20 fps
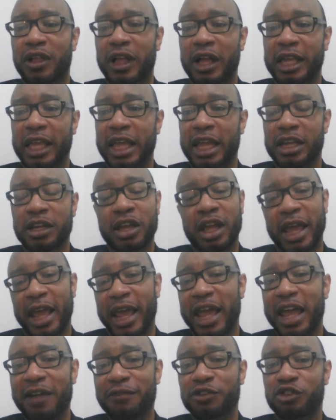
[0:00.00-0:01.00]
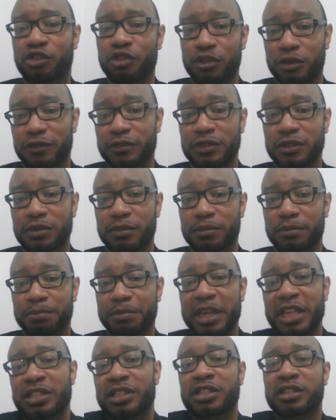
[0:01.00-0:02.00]
again, half-truths,
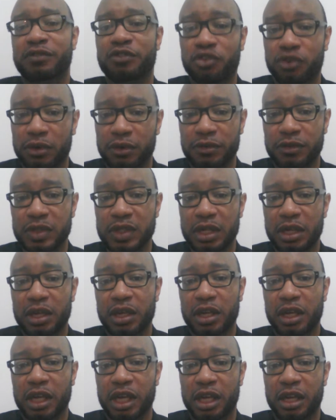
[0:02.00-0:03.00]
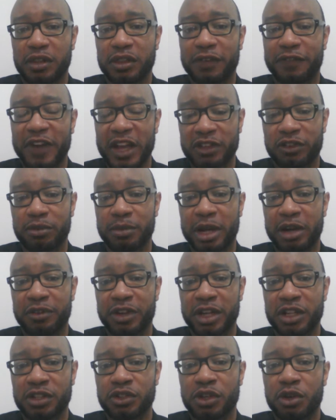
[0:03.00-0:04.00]
pieces of truths. The fact of the matter
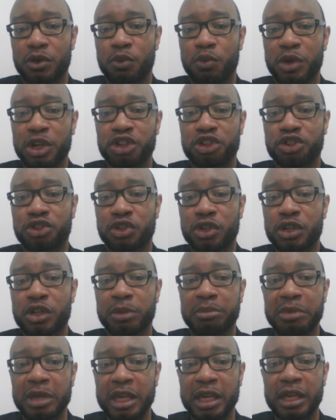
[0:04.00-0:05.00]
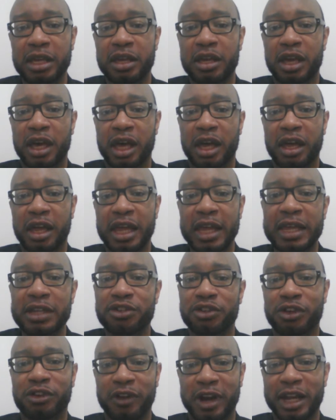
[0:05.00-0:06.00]
is, we should be
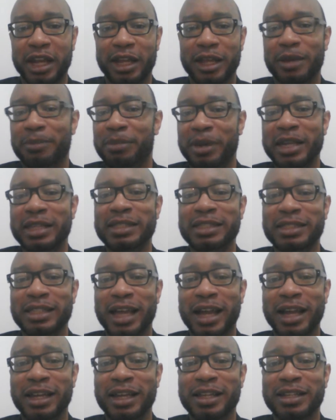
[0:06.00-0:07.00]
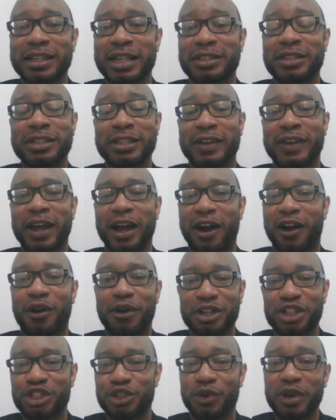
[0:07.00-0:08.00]
integrating, but it's not necessarily
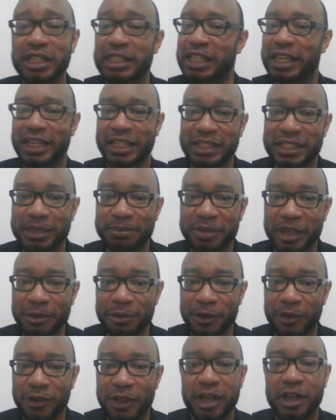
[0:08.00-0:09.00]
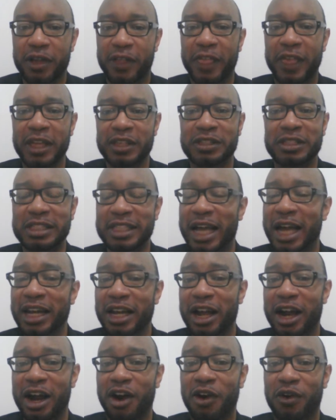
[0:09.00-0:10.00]
our choice, is it, people? It's
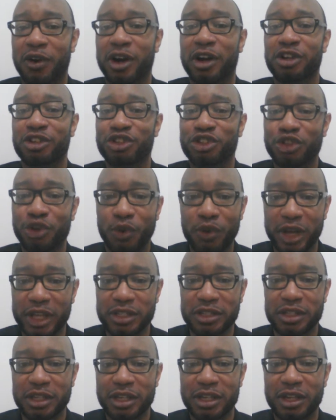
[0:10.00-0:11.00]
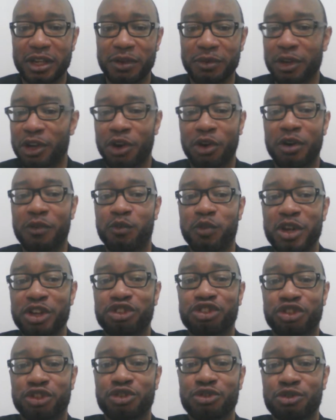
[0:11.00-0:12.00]
not our choice. If we
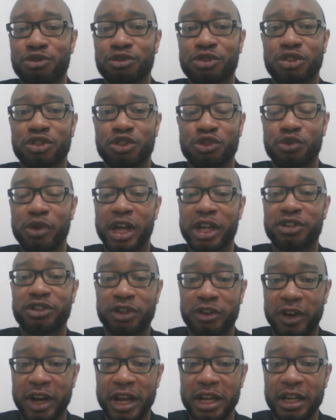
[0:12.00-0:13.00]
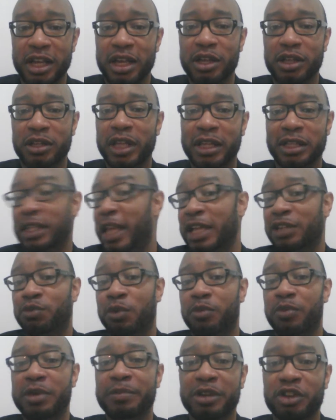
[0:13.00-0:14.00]
choose to integrate, that's
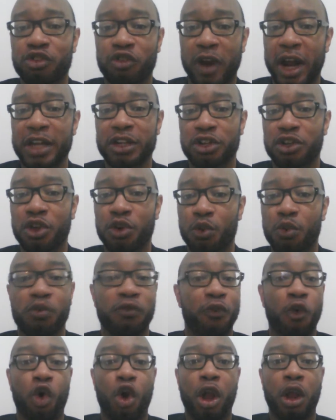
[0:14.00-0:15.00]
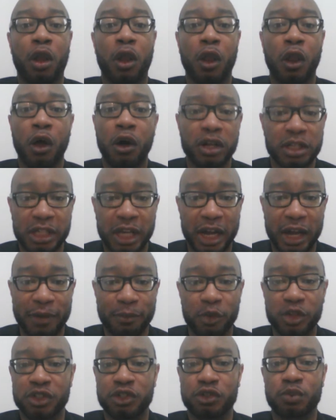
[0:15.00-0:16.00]
what we've been trying to do for a long
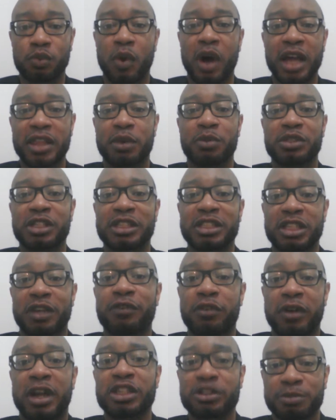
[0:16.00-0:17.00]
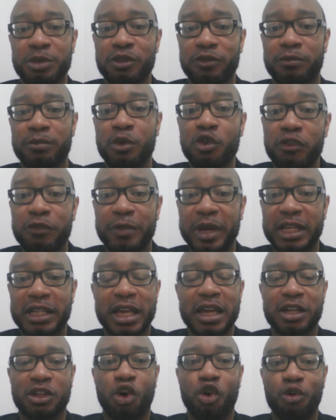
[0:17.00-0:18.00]
time, which is why there was a civil rights movement.
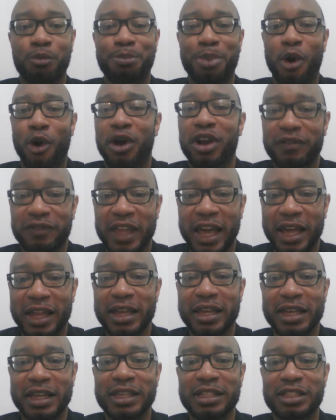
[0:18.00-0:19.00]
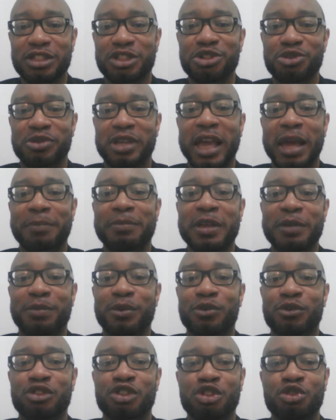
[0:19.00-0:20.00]
The whole point of that is to get
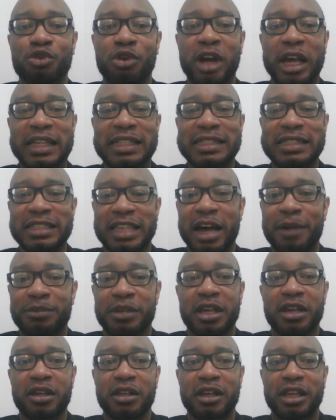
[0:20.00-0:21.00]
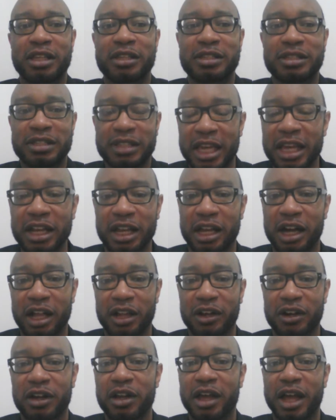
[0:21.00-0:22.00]
people to accept skin
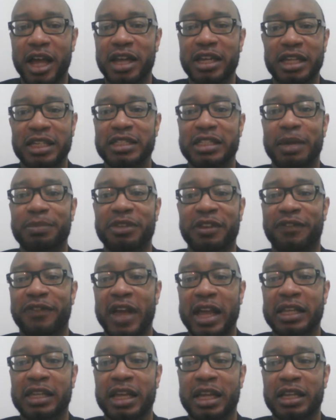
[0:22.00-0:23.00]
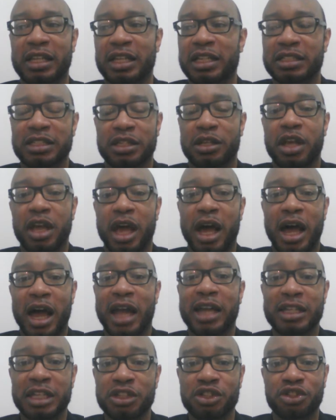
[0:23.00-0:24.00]
color and to accept the fact that, listen,
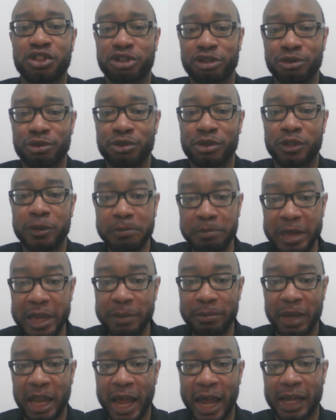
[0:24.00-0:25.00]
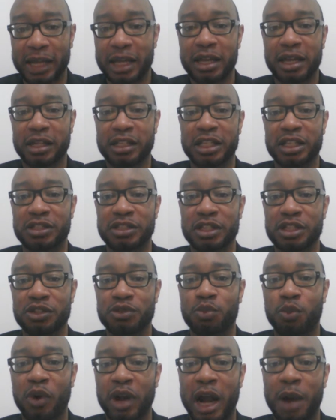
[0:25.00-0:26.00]
I didn't choose to be black. This
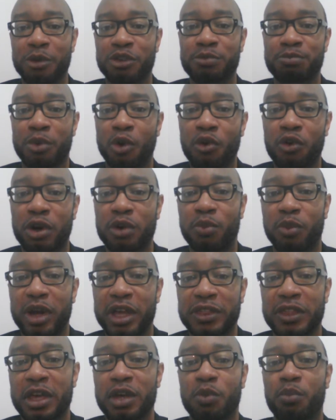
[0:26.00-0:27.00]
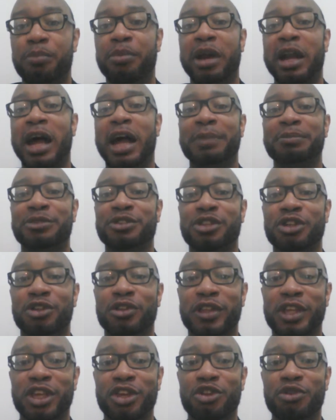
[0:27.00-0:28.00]
is what I was born with, but I'm
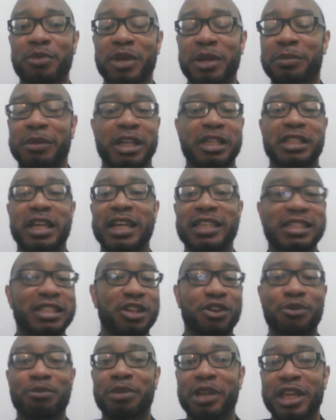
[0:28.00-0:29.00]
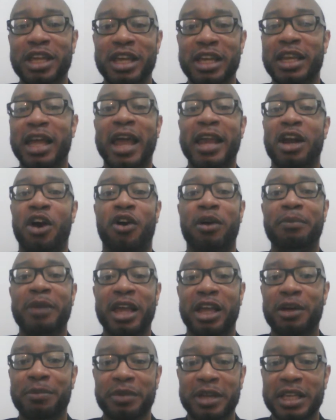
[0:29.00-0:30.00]
still human because I still bleed, and our
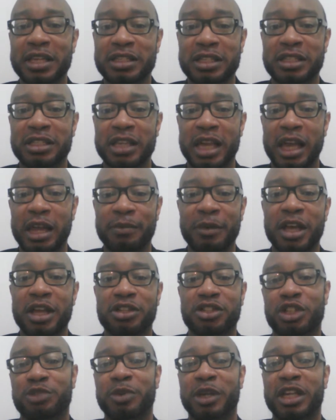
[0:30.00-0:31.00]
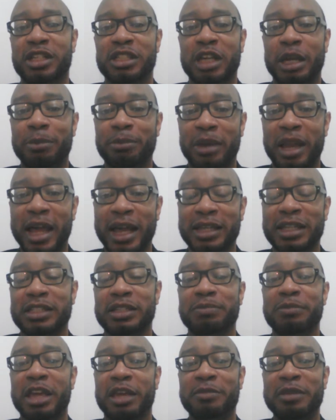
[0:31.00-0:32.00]
makeup is the same. Just because I'm black
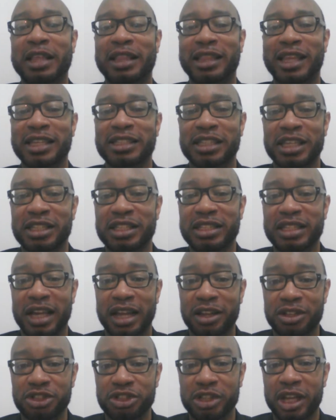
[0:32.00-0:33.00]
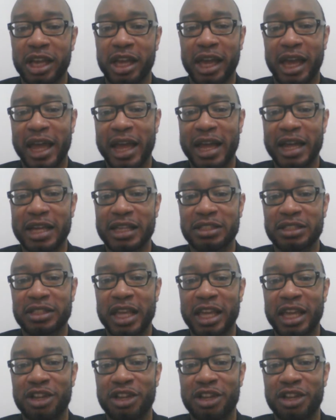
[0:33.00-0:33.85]
doesn't make me less intelligent, as they